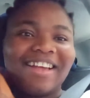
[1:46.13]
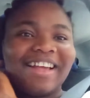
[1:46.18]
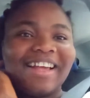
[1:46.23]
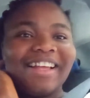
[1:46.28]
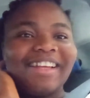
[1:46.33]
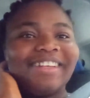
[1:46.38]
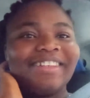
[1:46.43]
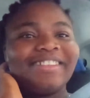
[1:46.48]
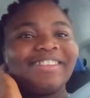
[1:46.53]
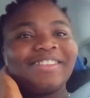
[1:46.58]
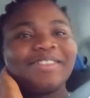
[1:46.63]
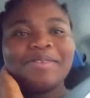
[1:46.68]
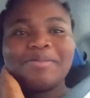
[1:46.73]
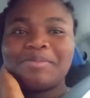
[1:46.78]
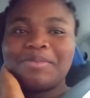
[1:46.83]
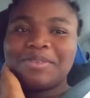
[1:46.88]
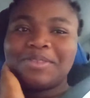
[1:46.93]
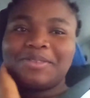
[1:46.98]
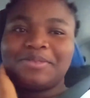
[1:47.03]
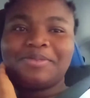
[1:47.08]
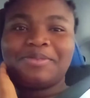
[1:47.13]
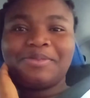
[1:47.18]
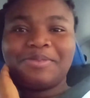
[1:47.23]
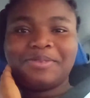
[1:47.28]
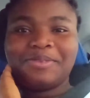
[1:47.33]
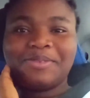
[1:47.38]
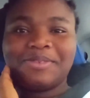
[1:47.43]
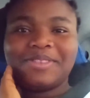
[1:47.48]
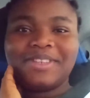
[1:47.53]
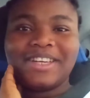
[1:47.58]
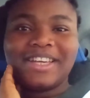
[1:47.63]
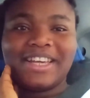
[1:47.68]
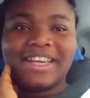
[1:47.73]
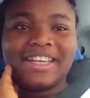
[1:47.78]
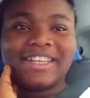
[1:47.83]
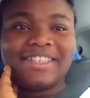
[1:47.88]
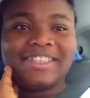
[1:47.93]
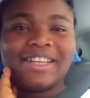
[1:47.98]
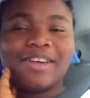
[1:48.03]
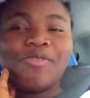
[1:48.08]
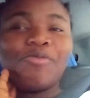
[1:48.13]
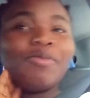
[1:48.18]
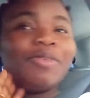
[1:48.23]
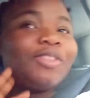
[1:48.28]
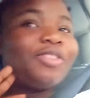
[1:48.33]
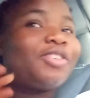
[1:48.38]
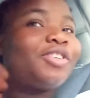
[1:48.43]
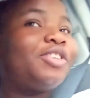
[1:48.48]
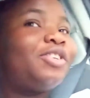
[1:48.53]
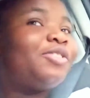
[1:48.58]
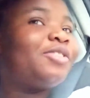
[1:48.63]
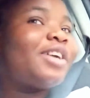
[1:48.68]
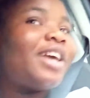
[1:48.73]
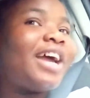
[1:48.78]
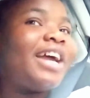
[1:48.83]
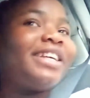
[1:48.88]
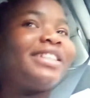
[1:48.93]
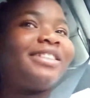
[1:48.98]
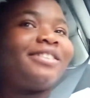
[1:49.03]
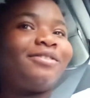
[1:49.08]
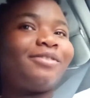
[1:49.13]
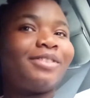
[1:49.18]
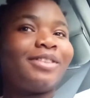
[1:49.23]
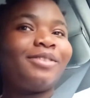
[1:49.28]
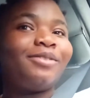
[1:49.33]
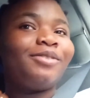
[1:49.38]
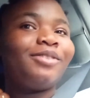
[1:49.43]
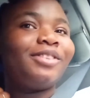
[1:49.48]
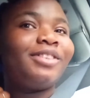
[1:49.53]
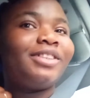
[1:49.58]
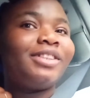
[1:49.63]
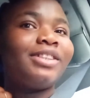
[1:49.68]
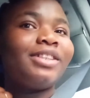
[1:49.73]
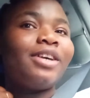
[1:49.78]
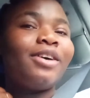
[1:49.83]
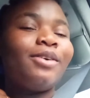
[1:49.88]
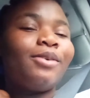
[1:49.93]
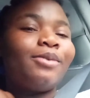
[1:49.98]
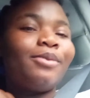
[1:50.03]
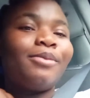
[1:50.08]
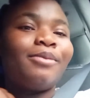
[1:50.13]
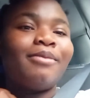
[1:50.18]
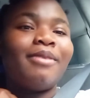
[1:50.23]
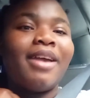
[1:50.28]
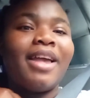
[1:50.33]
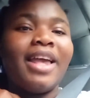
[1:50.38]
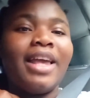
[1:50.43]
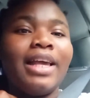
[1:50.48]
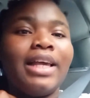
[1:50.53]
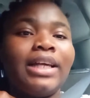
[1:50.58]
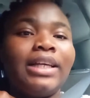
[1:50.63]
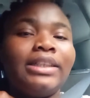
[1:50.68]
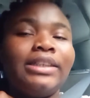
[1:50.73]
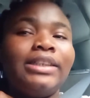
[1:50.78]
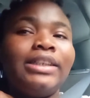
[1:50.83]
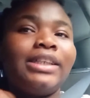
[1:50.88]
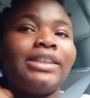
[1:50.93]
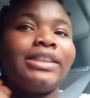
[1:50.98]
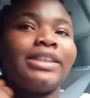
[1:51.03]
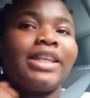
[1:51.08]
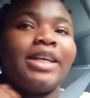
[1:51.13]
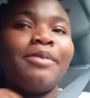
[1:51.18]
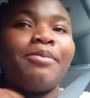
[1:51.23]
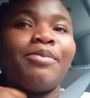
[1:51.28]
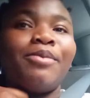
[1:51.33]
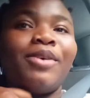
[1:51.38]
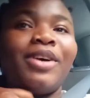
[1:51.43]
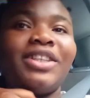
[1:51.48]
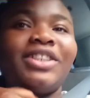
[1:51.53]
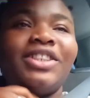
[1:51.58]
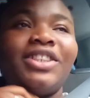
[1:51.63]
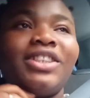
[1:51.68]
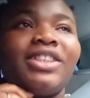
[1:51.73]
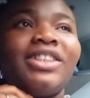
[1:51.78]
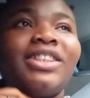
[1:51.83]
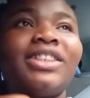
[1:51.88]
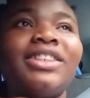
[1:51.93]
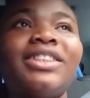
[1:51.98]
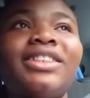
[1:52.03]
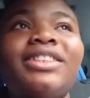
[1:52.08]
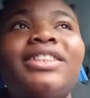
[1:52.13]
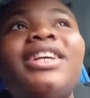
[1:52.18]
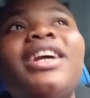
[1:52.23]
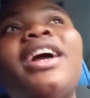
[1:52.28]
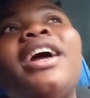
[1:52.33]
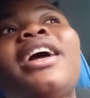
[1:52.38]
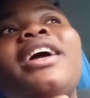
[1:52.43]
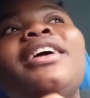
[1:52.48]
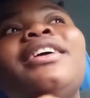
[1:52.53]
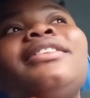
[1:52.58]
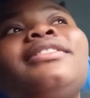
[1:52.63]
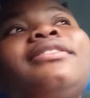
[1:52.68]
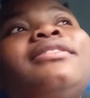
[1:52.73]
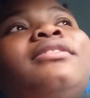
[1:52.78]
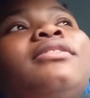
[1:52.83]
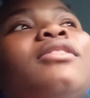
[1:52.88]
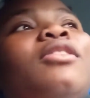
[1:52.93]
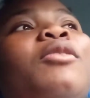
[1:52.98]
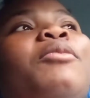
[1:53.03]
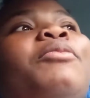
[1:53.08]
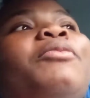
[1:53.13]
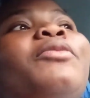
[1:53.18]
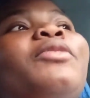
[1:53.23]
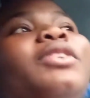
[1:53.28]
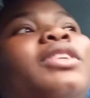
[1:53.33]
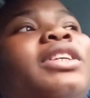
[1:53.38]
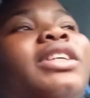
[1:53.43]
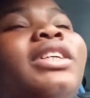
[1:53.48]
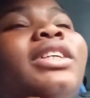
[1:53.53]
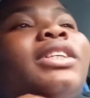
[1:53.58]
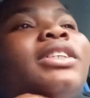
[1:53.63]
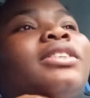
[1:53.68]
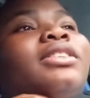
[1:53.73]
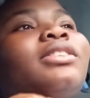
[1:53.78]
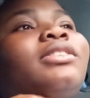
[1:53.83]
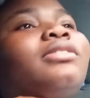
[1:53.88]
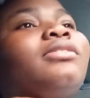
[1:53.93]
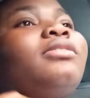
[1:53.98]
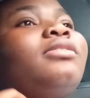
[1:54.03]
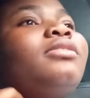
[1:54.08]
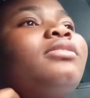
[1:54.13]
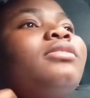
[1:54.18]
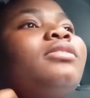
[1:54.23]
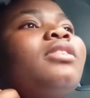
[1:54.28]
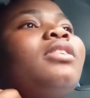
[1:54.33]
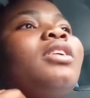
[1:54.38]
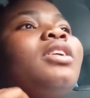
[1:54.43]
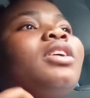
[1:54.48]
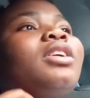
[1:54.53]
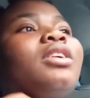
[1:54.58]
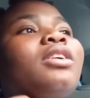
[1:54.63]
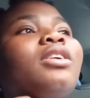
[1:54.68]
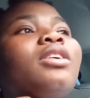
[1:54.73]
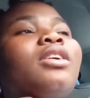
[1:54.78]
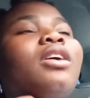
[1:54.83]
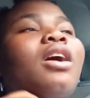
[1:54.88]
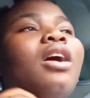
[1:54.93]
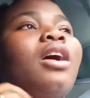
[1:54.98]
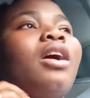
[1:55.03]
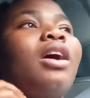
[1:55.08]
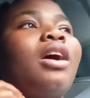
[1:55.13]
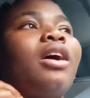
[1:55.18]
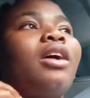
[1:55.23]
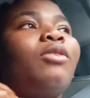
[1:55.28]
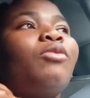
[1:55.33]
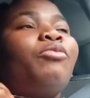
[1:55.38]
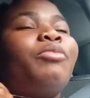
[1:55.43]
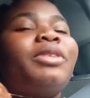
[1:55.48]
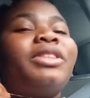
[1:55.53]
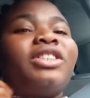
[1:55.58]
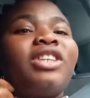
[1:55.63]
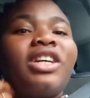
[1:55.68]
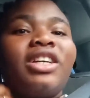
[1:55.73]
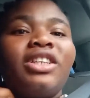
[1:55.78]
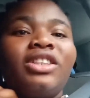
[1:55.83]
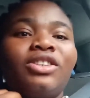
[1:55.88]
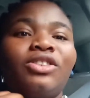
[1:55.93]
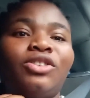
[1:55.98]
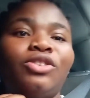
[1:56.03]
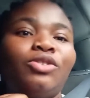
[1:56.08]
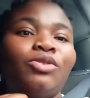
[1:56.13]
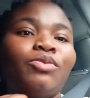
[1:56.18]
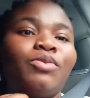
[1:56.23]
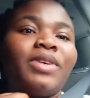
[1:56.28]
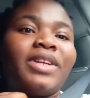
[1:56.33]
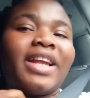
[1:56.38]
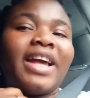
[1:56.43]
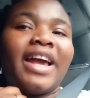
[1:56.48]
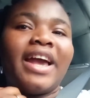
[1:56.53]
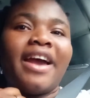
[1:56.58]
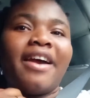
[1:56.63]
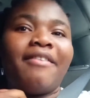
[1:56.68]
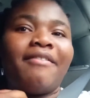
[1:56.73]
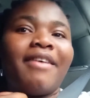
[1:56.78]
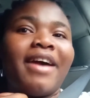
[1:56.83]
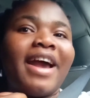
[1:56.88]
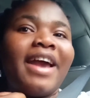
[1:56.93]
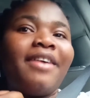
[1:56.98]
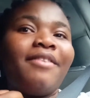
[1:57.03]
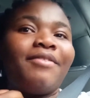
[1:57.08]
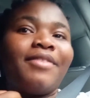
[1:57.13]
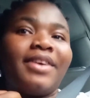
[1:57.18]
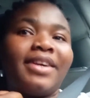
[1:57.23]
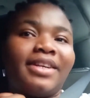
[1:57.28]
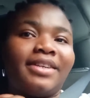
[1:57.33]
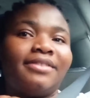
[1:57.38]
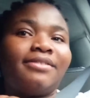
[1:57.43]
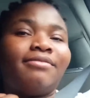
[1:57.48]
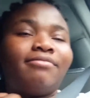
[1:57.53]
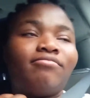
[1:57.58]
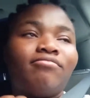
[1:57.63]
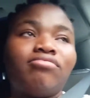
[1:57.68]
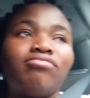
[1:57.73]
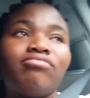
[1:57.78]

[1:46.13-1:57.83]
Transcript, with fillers: I look so beautiful. And I will be showing you guys around. So just keep watching and hopefully uh, we'll be talking to you when I arrive and